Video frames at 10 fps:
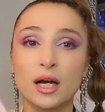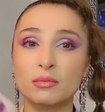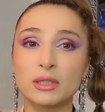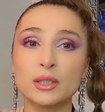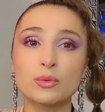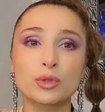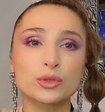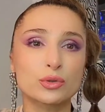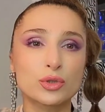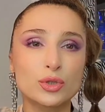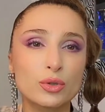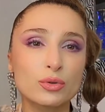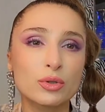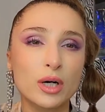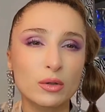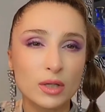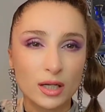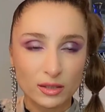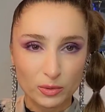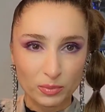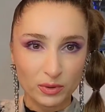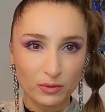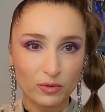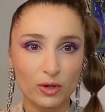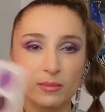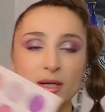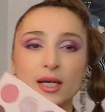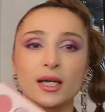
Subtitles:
I really want to show you how color perform,